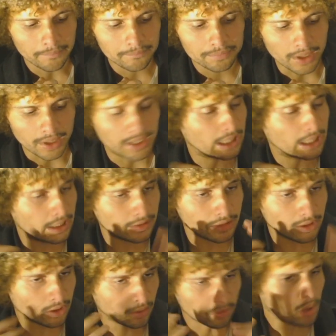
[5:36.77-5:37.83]
and again, they
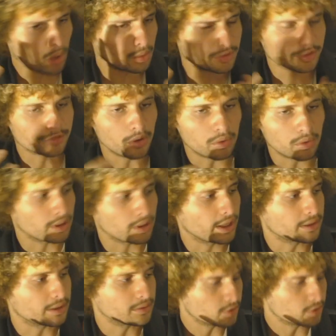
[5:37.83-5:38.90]
don't always evoke
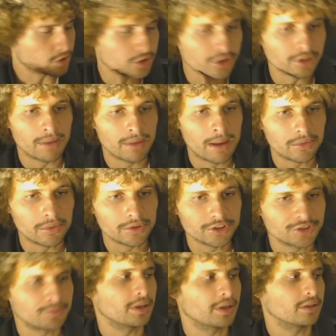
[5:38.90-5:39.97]
like good
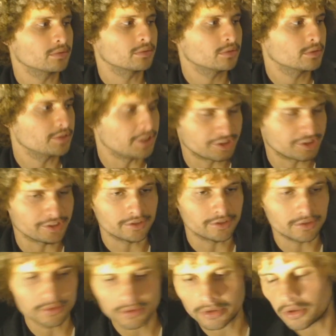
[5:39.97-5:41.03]
memories, but it's just
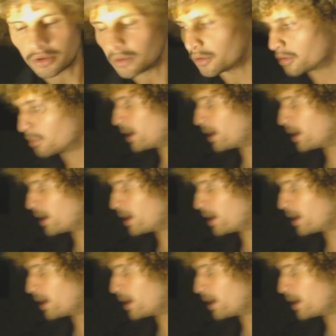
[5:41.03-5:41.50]
the way